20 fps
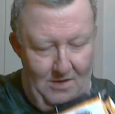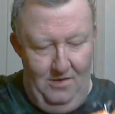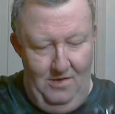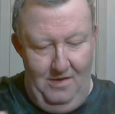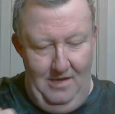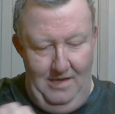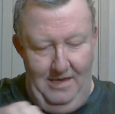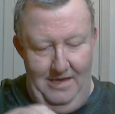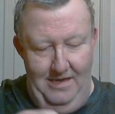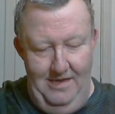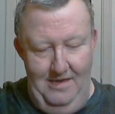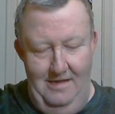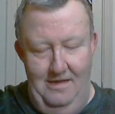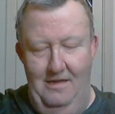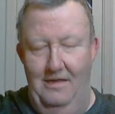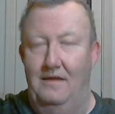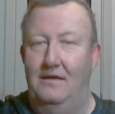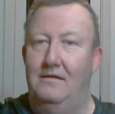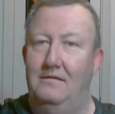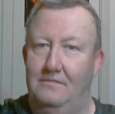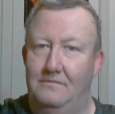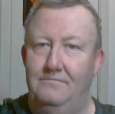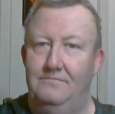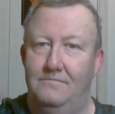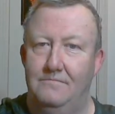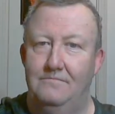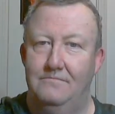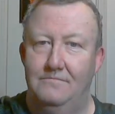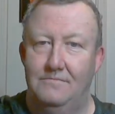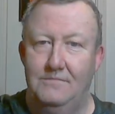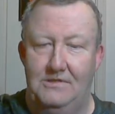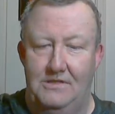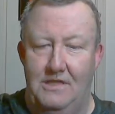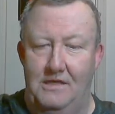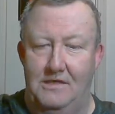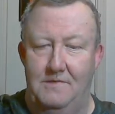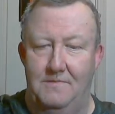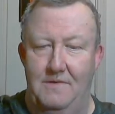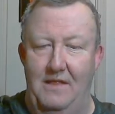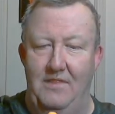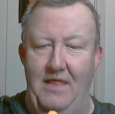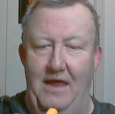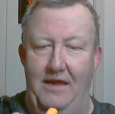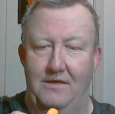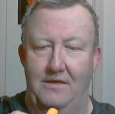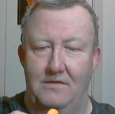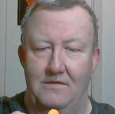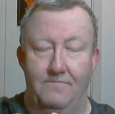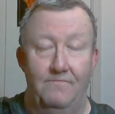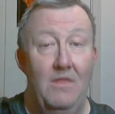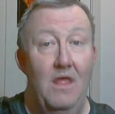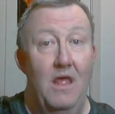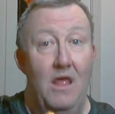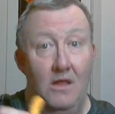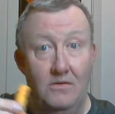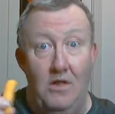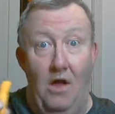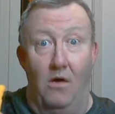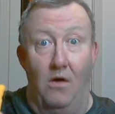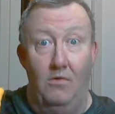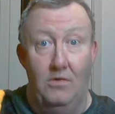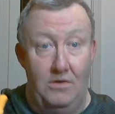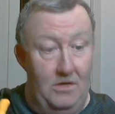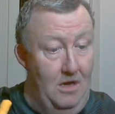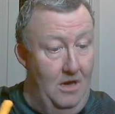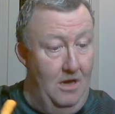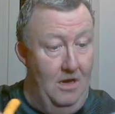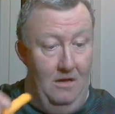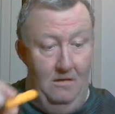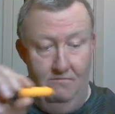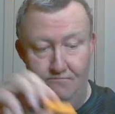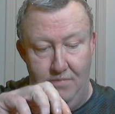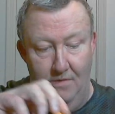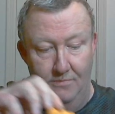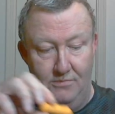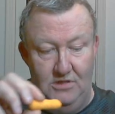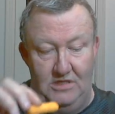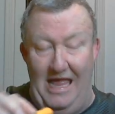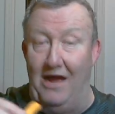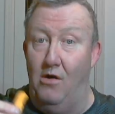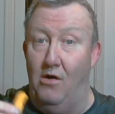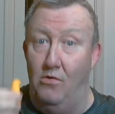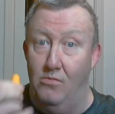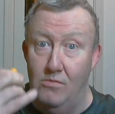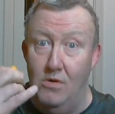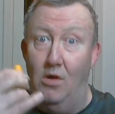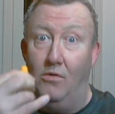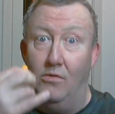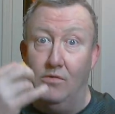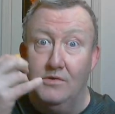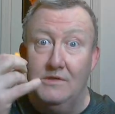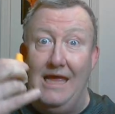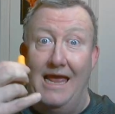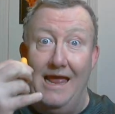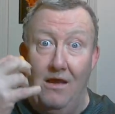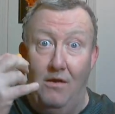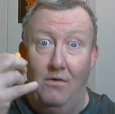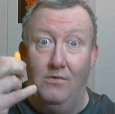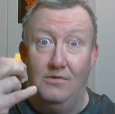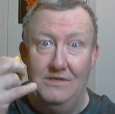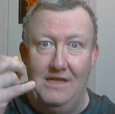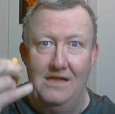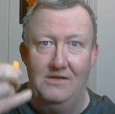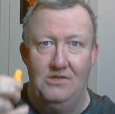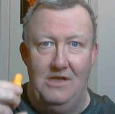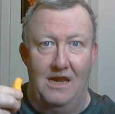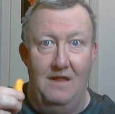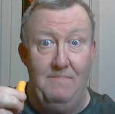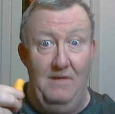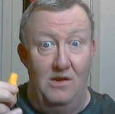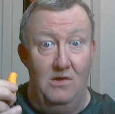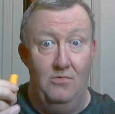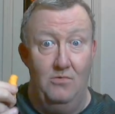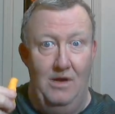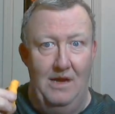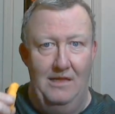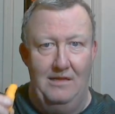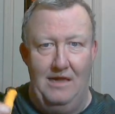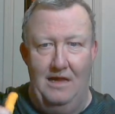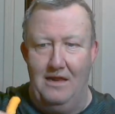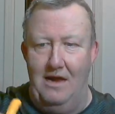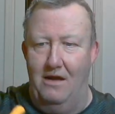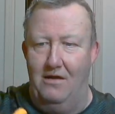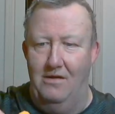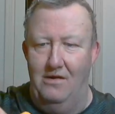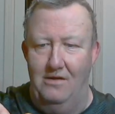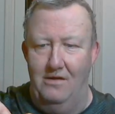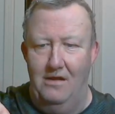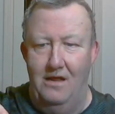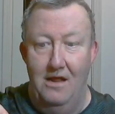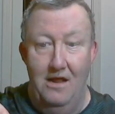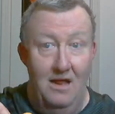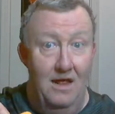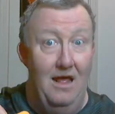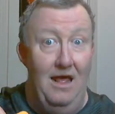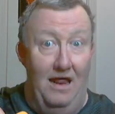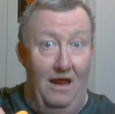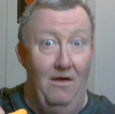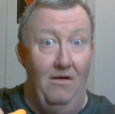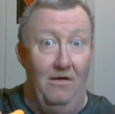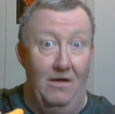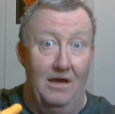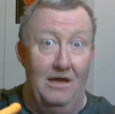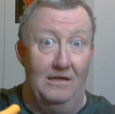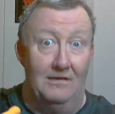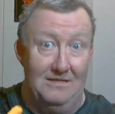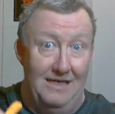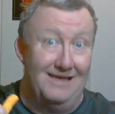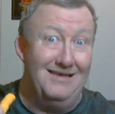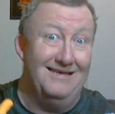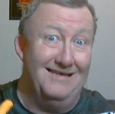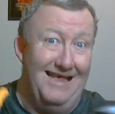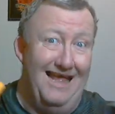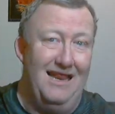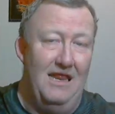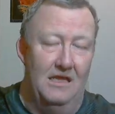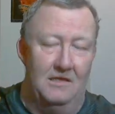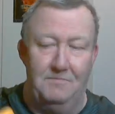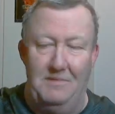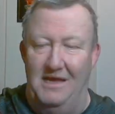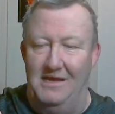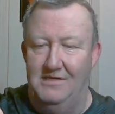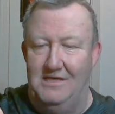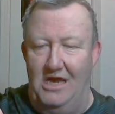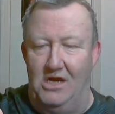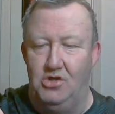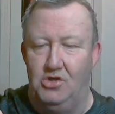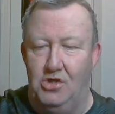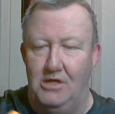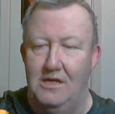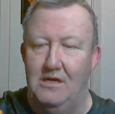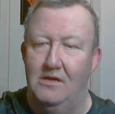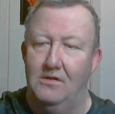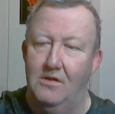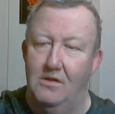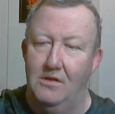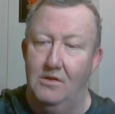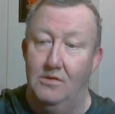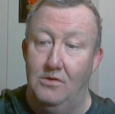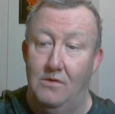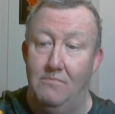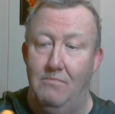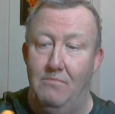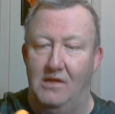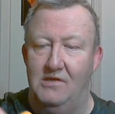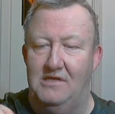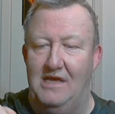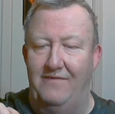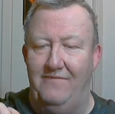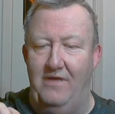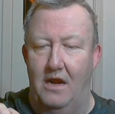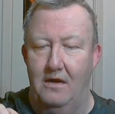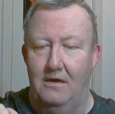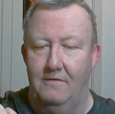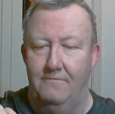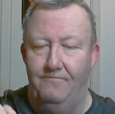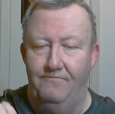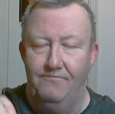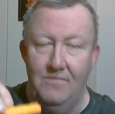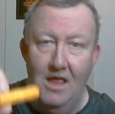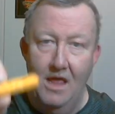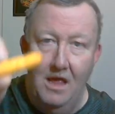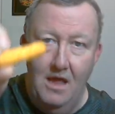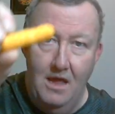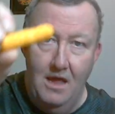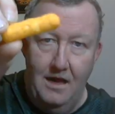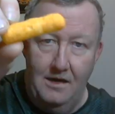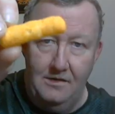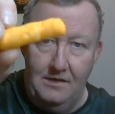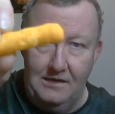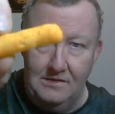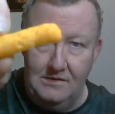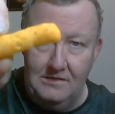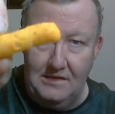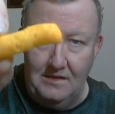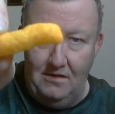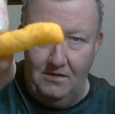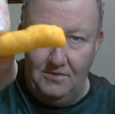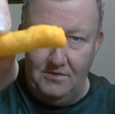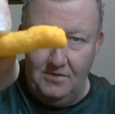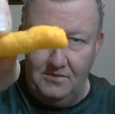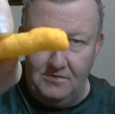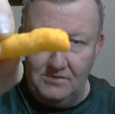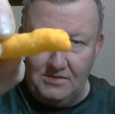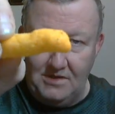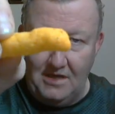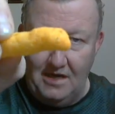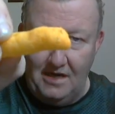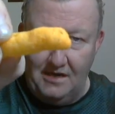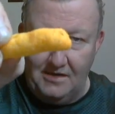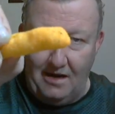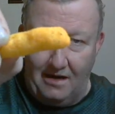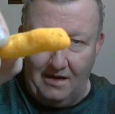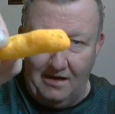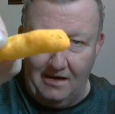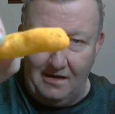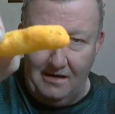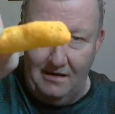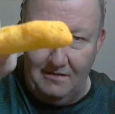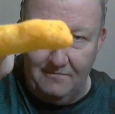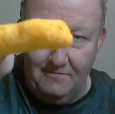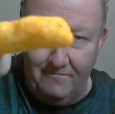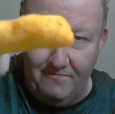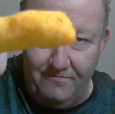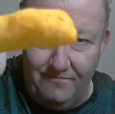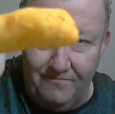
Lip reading: Oh yeah, does smell nice. Donc, petit arôme, là, on sent le jalapeno à l'intérieur. Alors, ça laisse présager de bonnes saveurs. You can see all those dark blue.